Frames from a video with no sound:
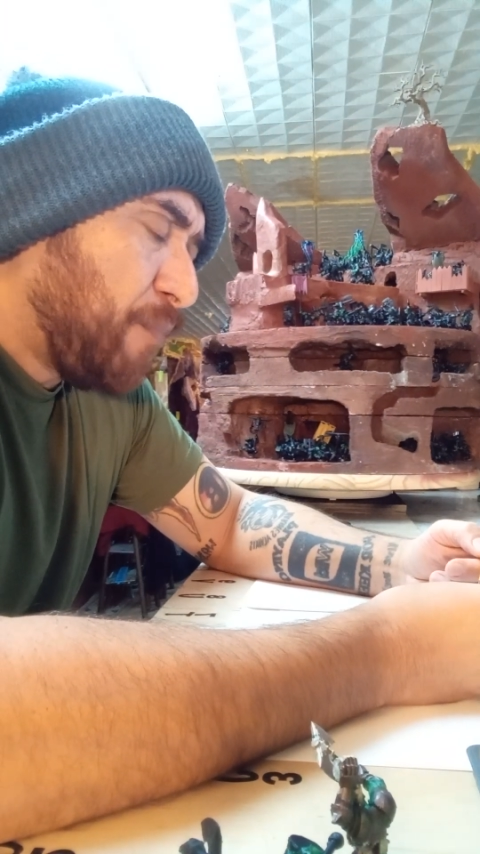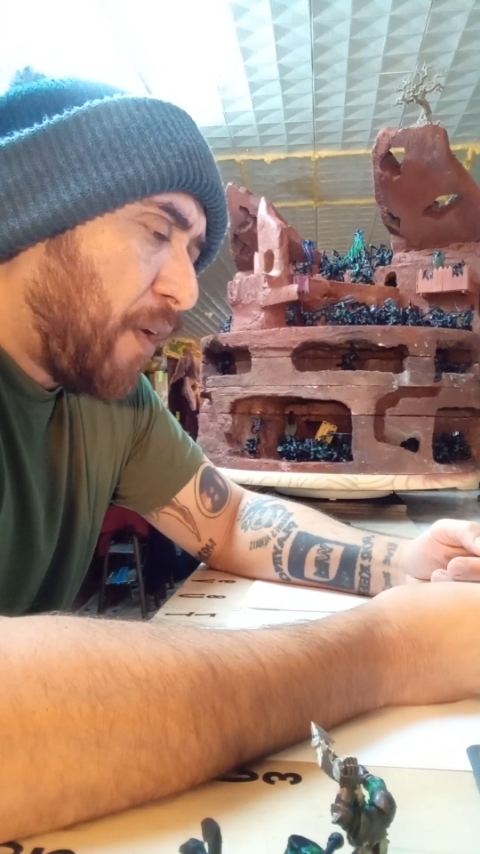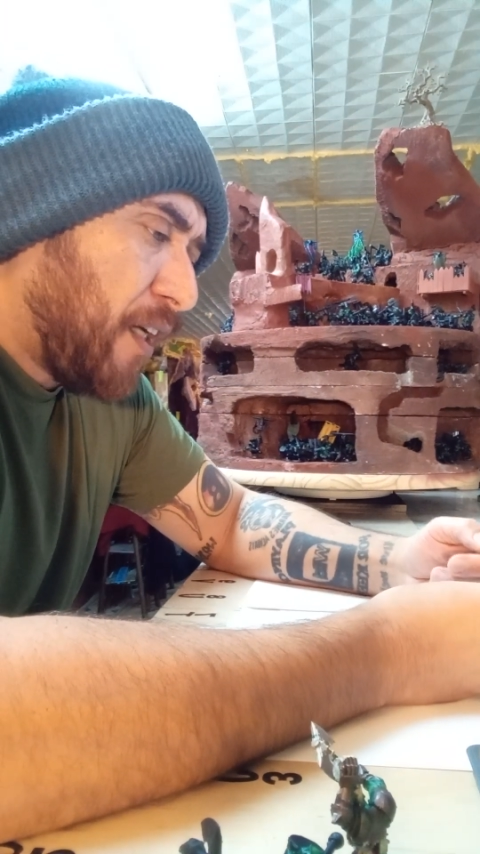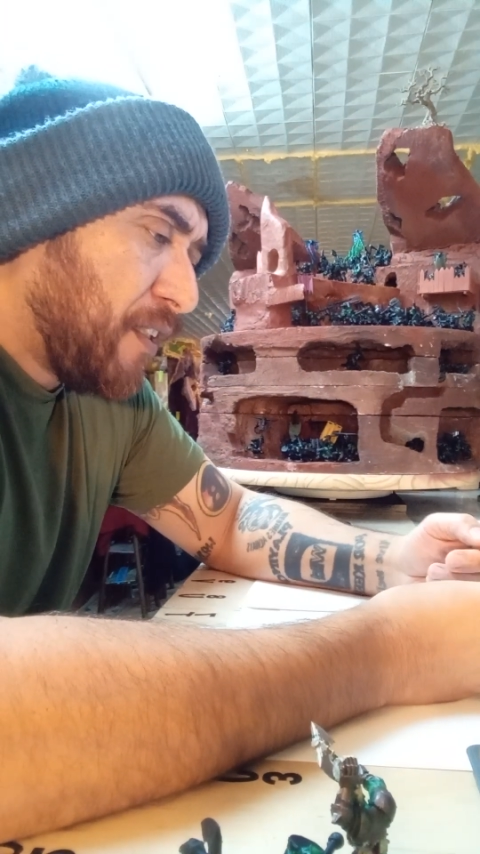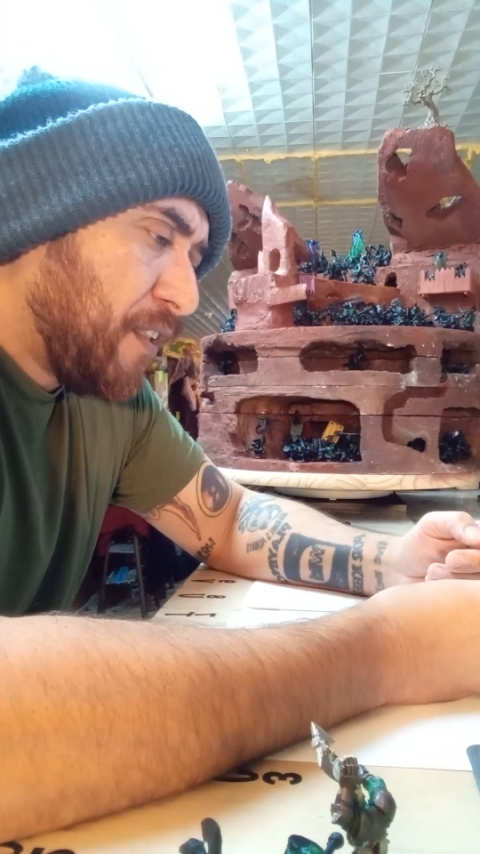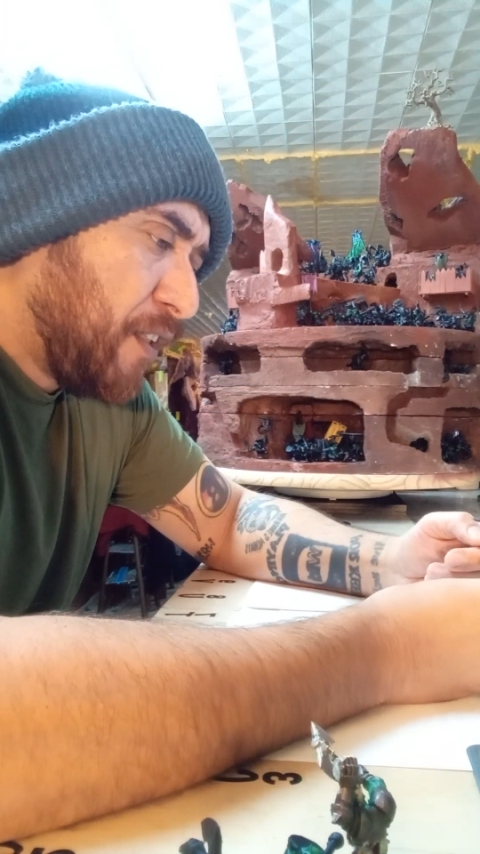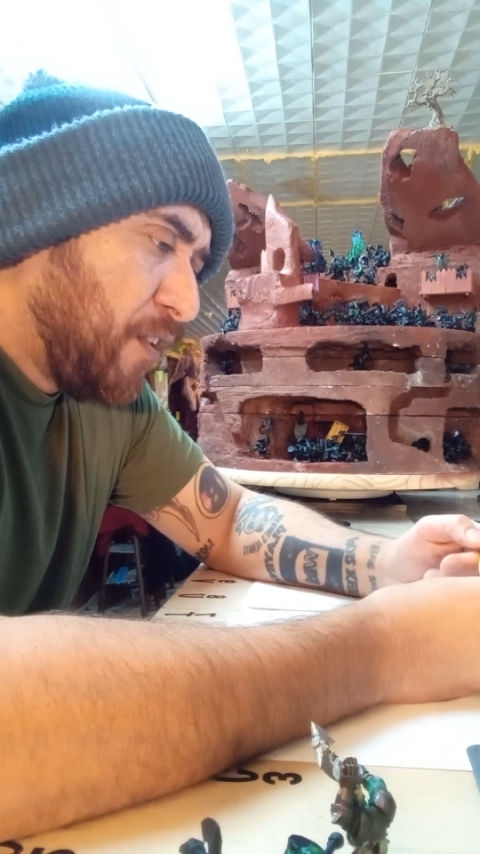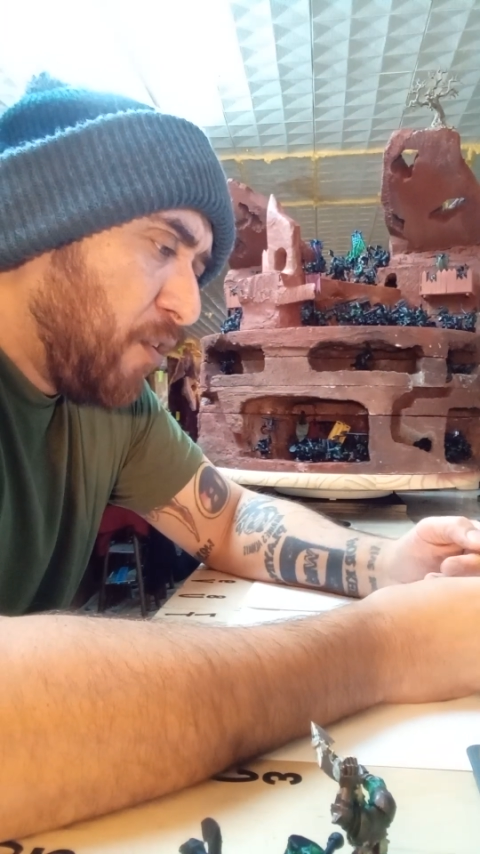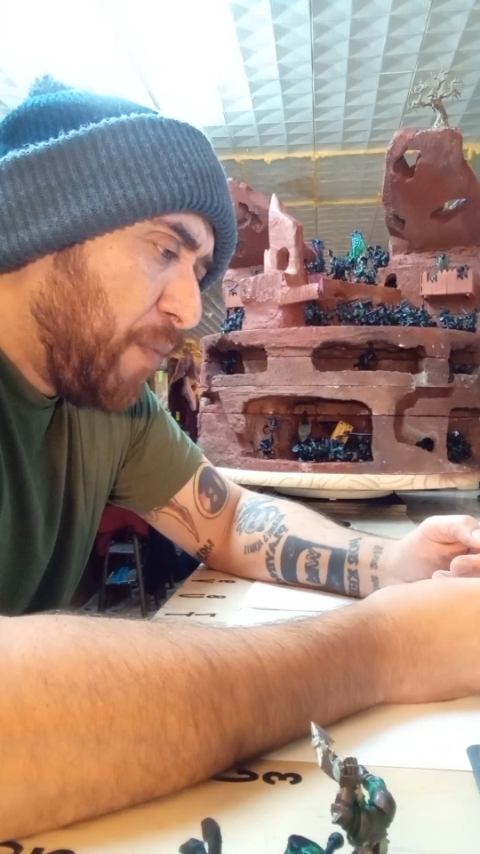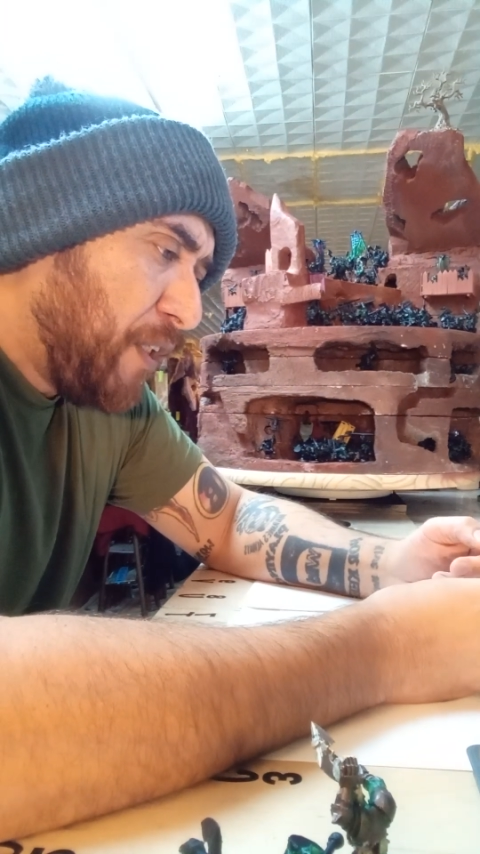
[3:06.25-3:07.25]
boxes and
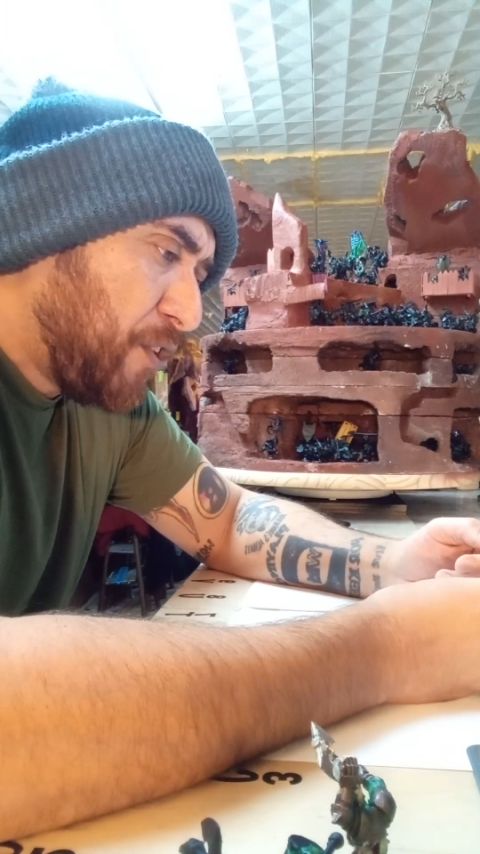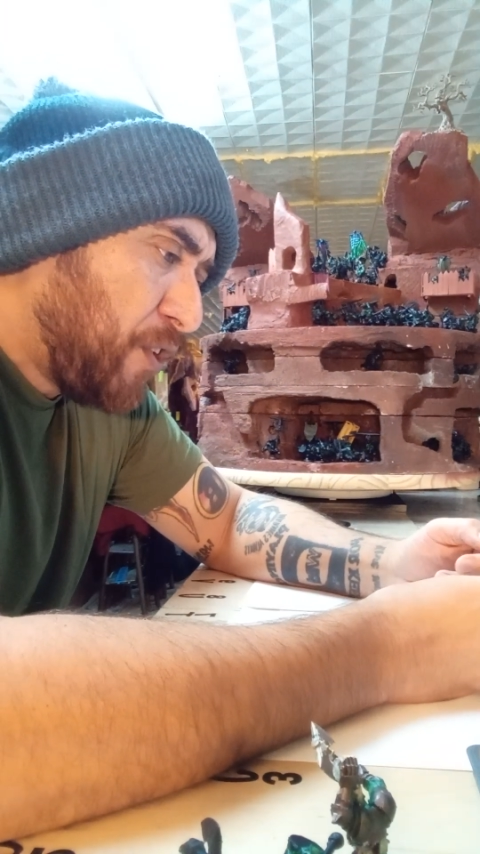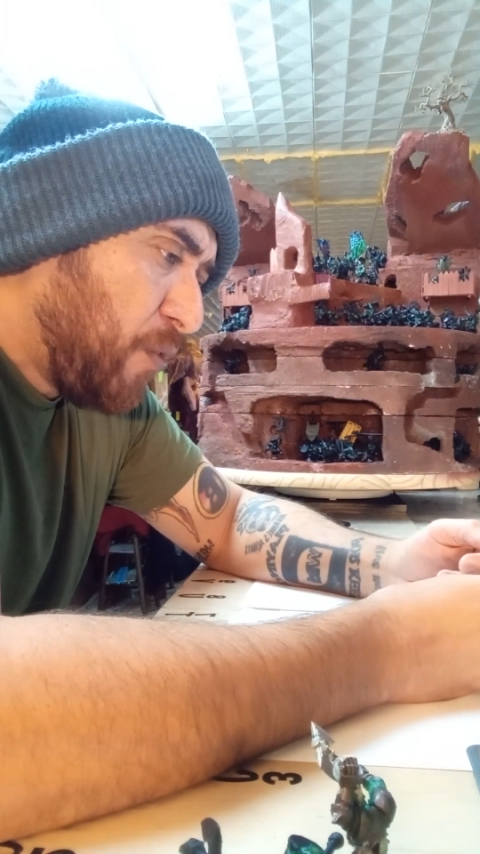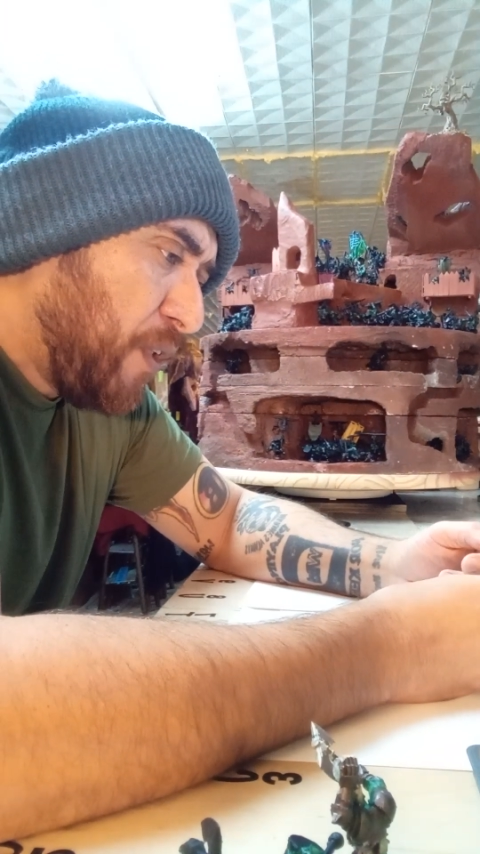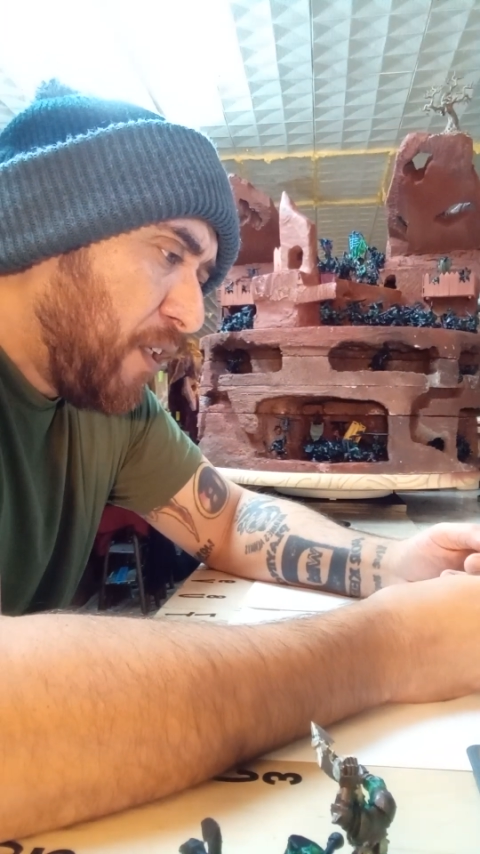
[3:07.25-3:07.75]
nobody's showing